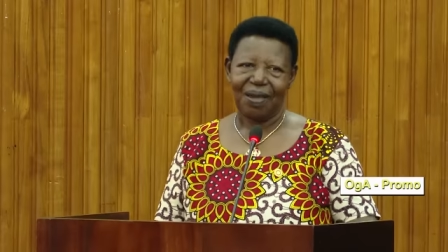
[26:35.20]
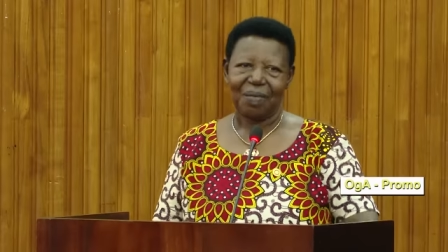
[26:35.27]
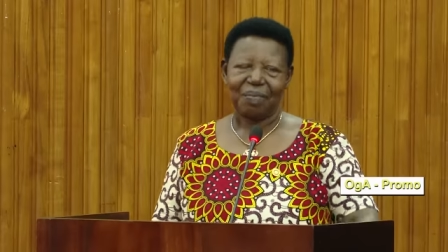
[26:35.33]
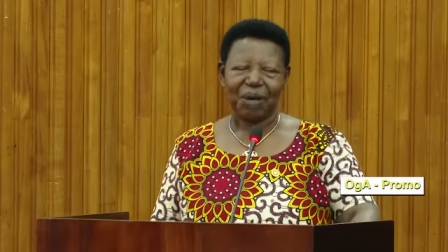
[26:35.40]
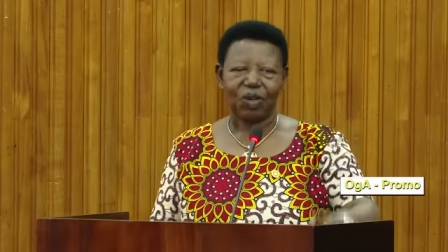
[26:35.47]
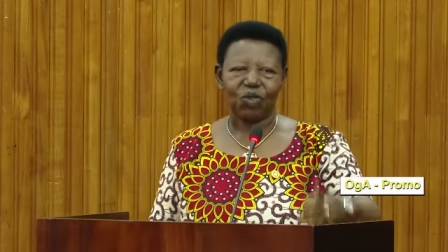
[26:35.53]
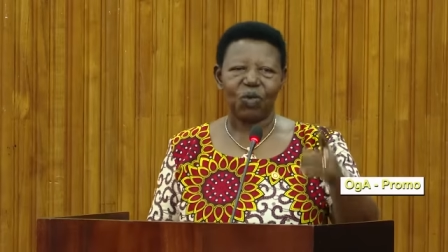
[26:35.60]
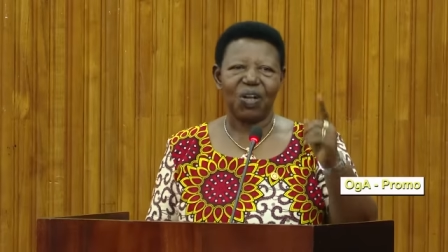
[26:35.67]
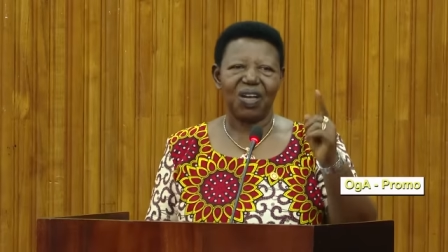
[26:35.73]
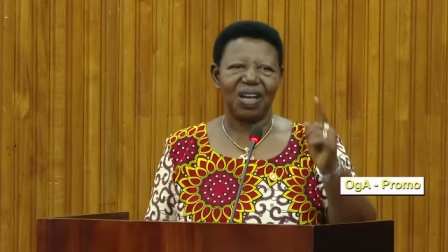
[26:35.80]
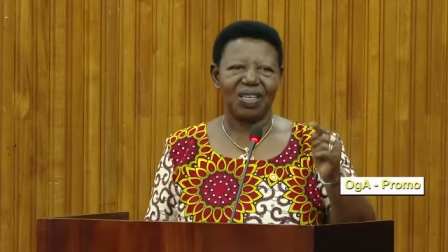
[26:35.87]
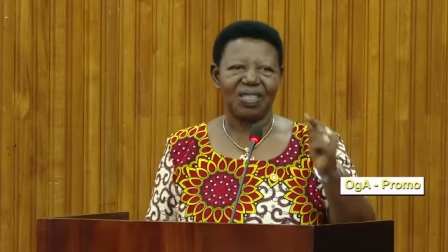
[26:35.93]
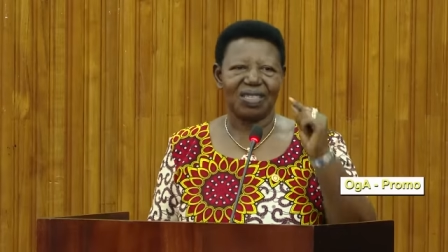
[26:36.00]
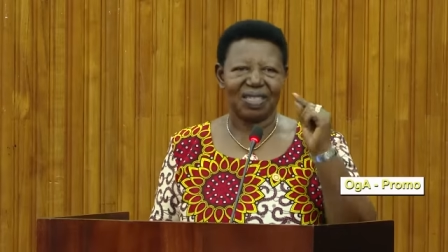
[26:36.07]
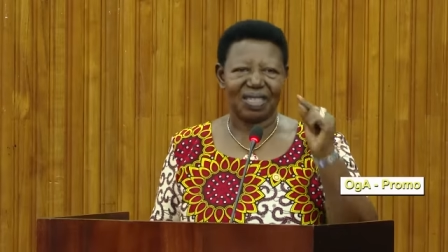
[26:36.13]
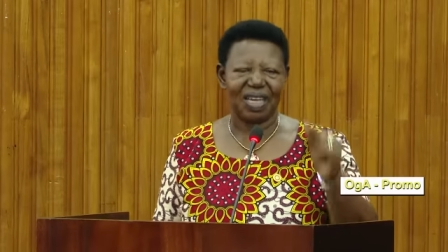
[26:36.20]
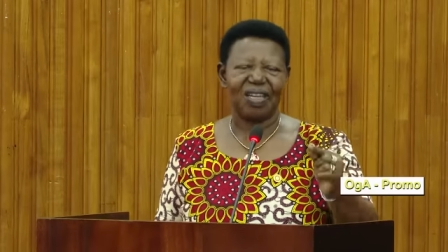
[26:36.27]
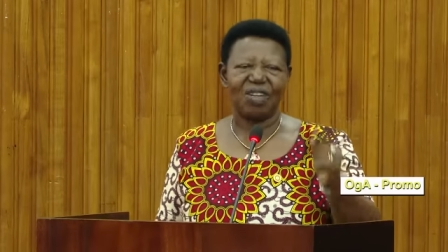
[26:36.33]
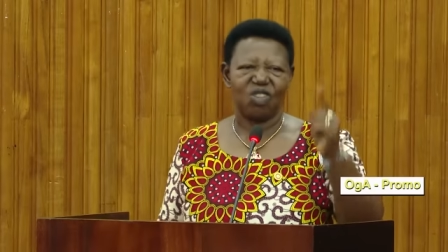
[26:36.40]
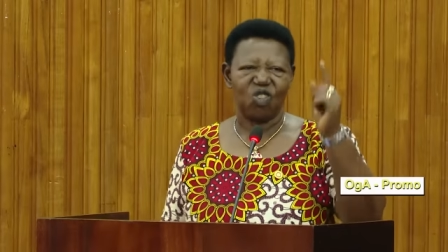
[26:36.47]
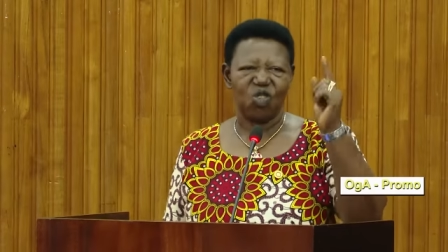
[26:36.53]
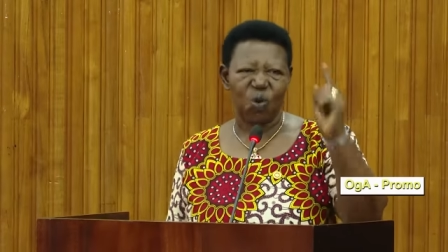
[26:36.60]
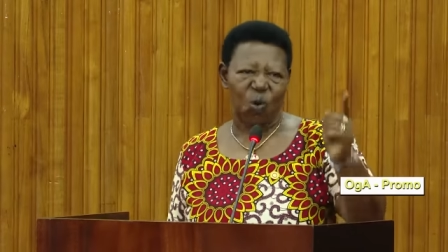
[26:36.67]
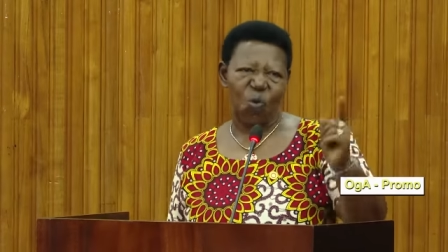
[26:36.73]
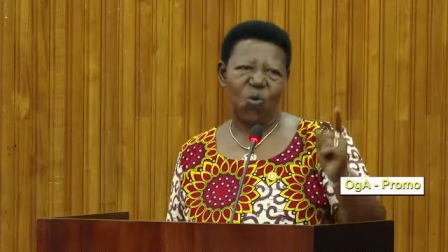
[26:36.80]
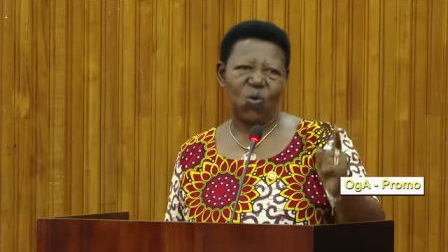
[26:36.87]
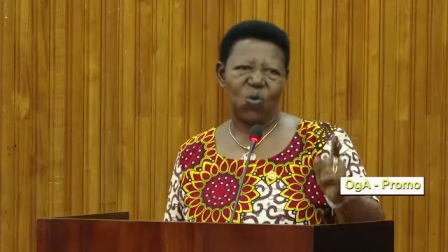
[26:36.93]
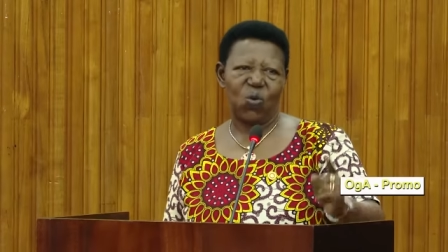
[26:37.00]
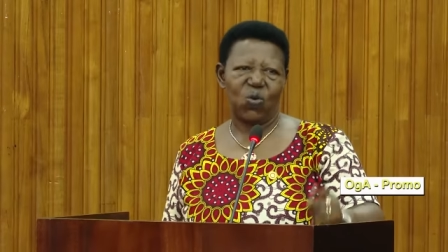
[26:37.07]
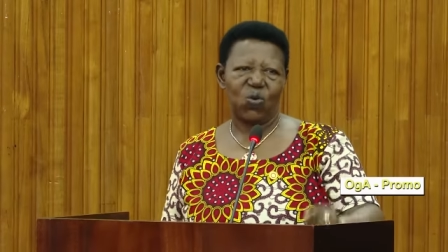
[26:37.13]
But when I said
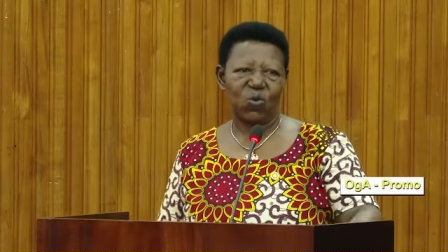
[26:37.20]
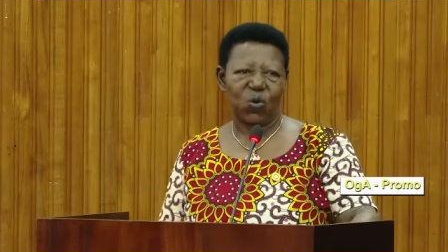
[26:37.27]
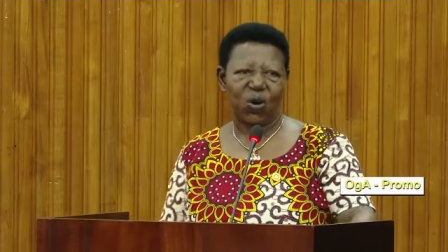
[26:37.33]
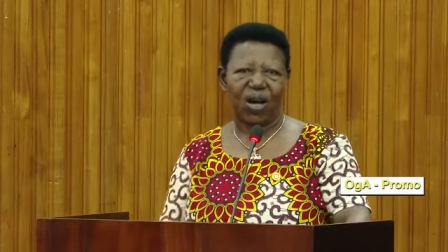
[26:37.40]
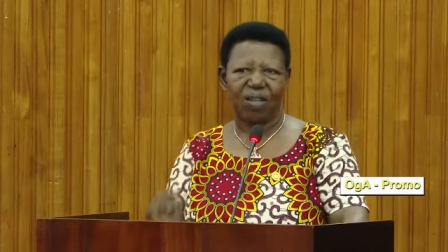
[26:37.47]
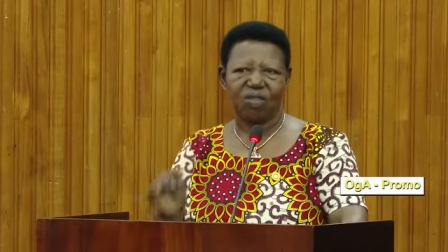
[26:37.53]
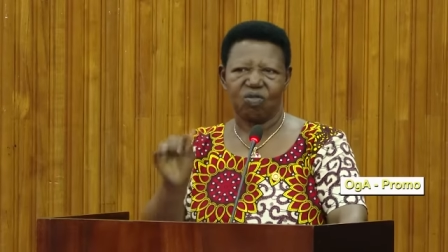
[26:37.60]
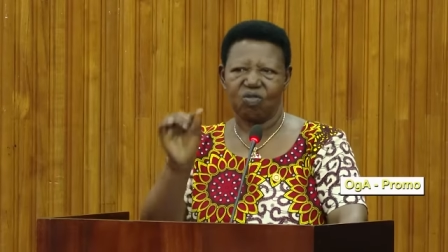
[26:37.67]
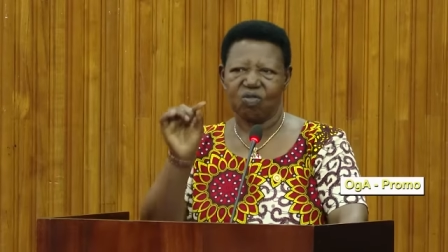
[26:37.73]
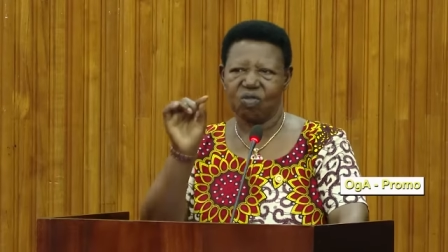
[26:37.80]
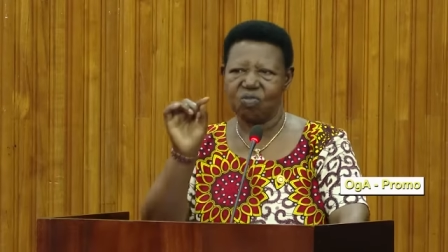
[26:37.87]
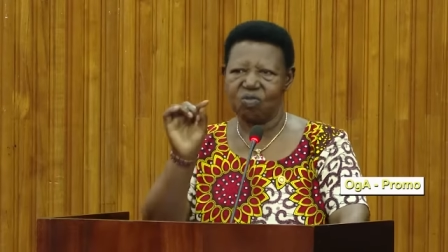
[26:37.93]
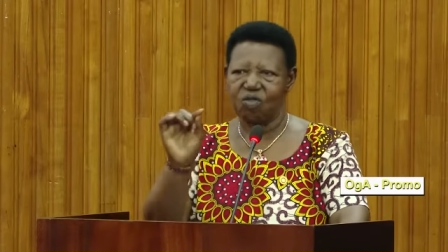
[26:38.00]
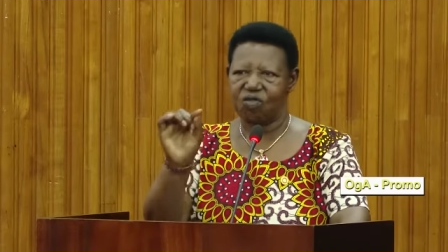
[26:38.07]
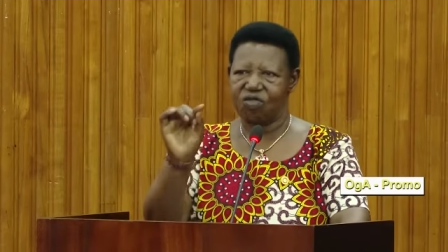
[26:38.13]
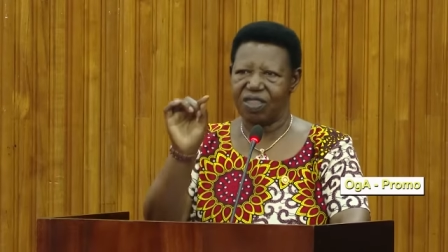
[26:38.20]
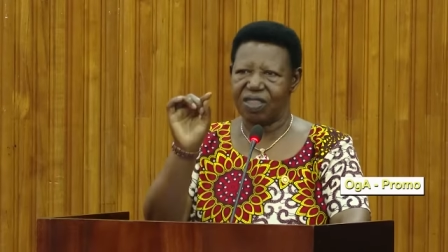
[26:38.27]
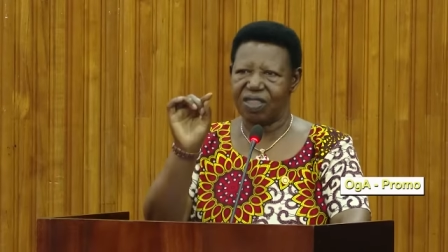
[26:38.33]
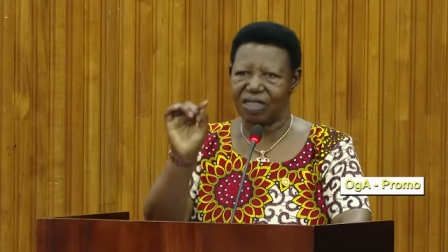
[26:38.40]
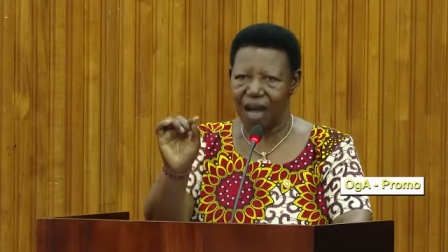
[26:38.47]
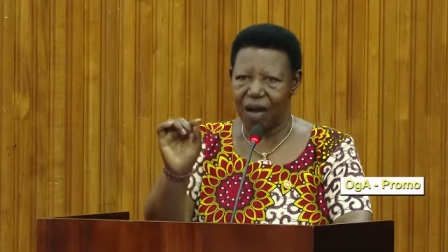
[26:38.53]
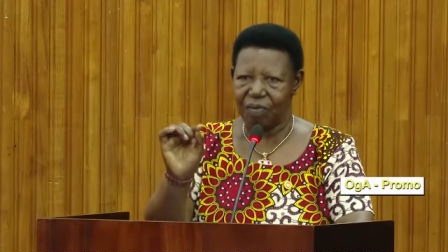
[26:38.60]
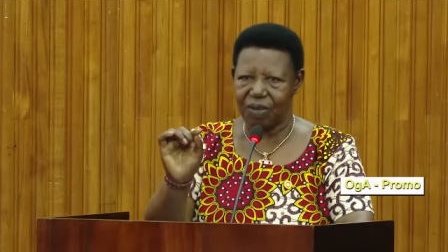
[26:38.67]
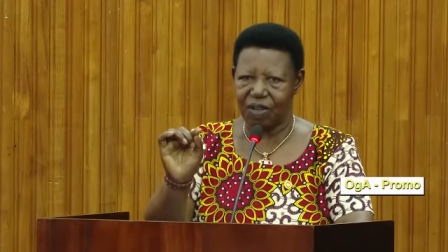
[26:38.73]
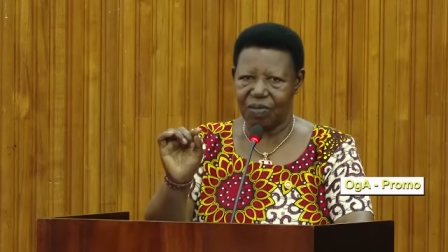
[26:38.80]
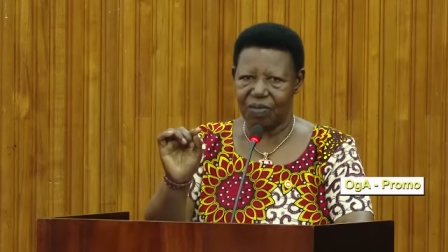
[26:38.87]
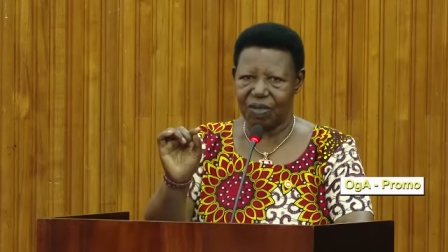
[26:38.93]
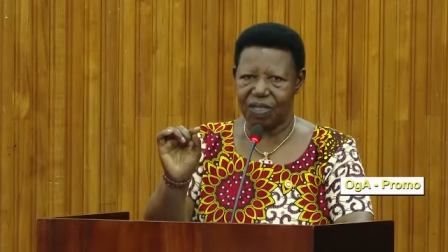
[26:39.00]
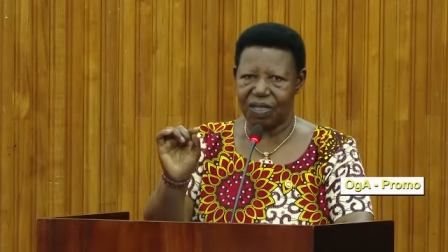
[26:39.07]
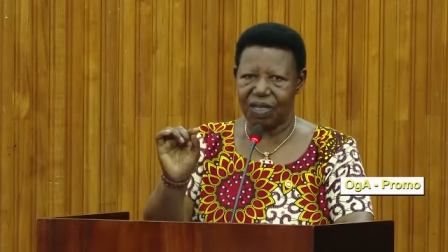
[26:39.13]
no, you can't remove the term
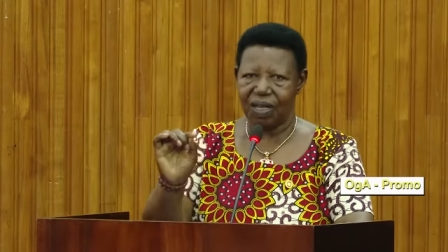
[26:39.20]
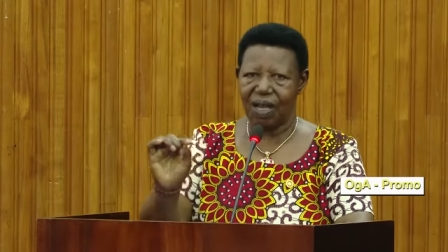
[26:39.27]
limit,